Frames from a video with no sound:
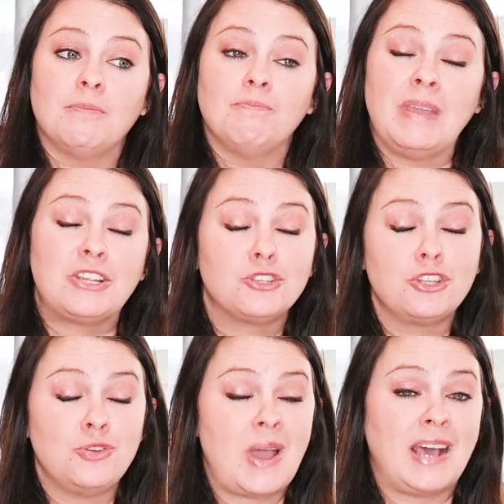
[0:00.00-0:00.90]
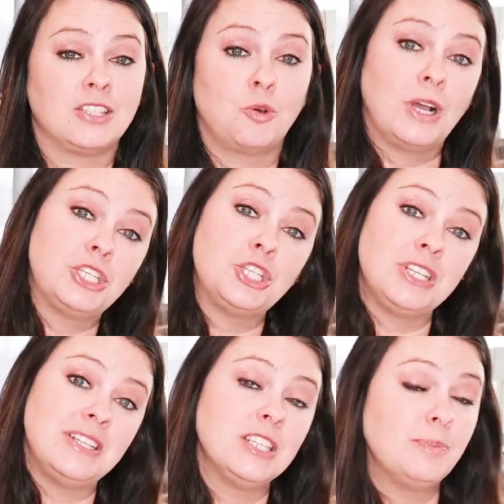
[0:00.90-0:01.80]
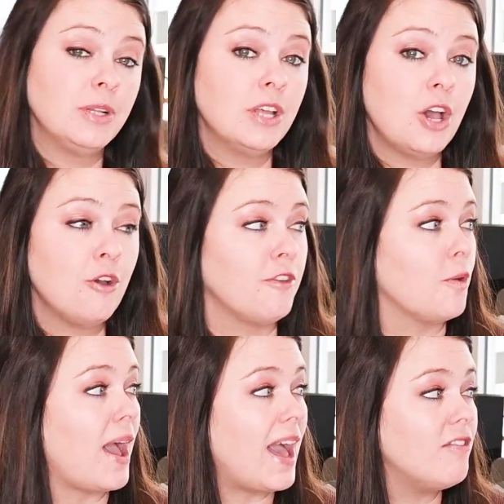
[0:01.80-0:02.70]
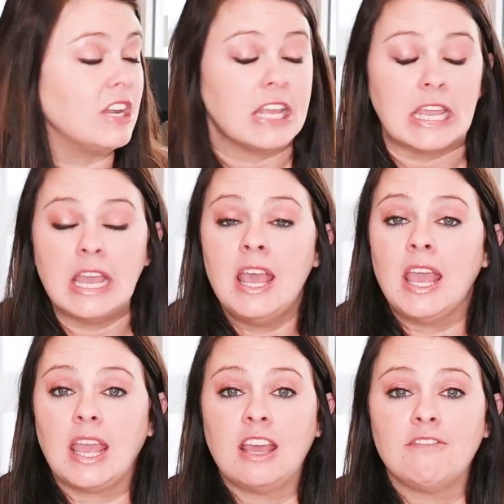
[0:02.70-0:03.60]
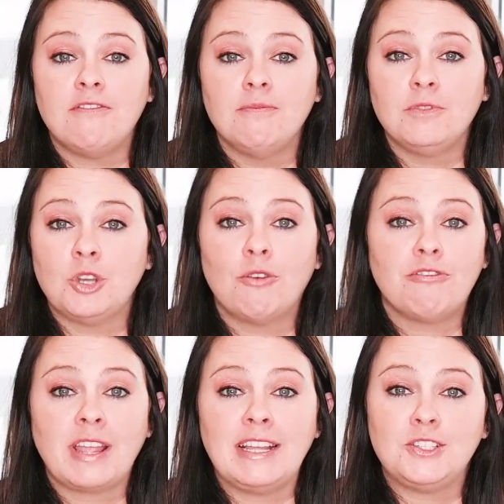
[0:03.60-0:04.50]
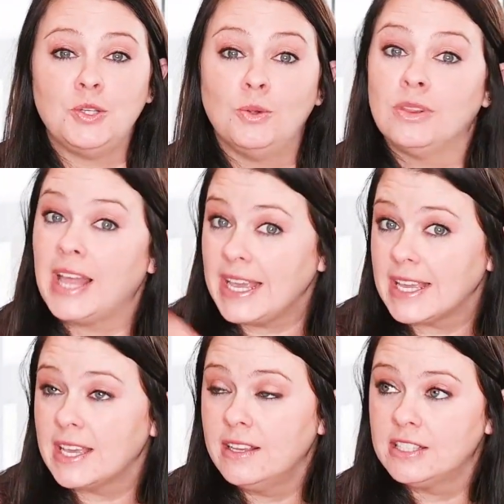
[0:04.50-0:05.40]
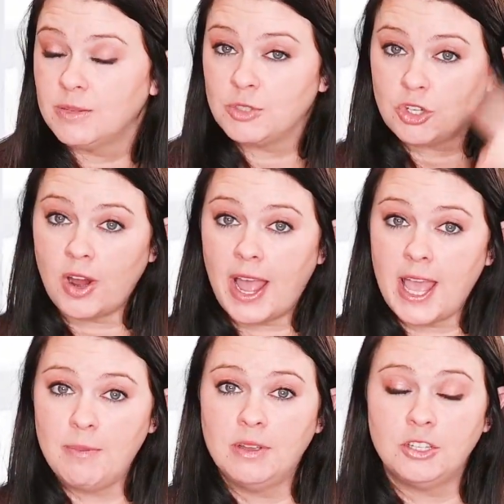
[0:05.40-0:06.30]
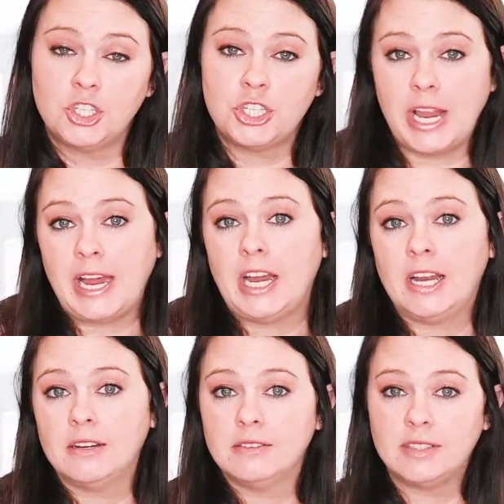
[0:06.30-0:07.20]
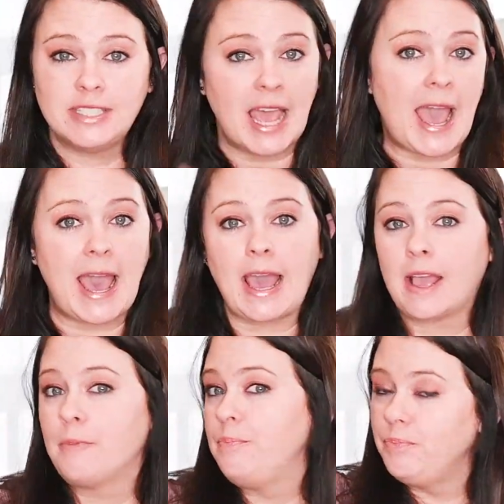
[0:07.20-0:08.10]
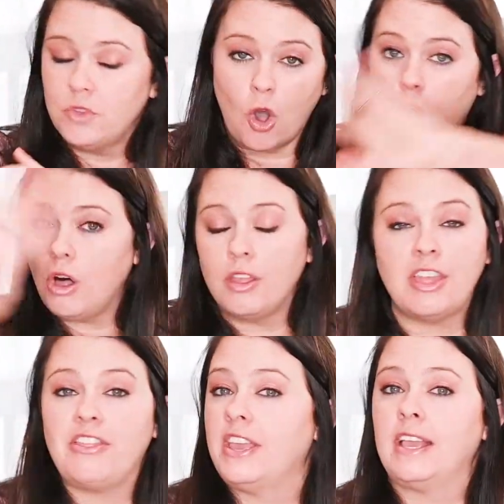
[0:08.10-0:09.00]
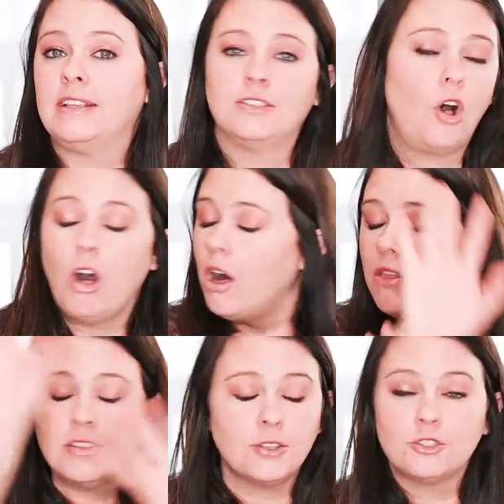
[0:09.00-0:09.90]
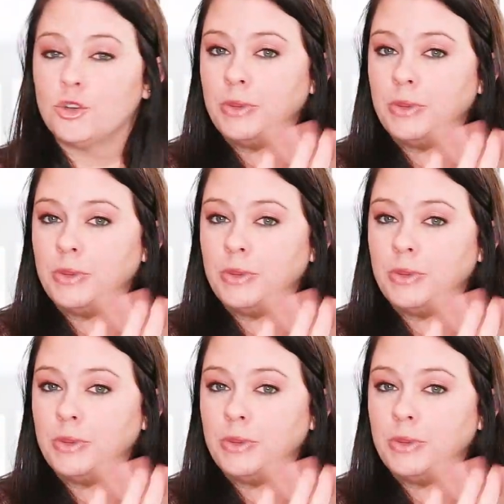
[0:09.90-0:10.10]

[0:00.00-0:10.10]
Make sure that you ask questions below if you have any, and don't forget to like, subscribe, share, tag, all the things, all the social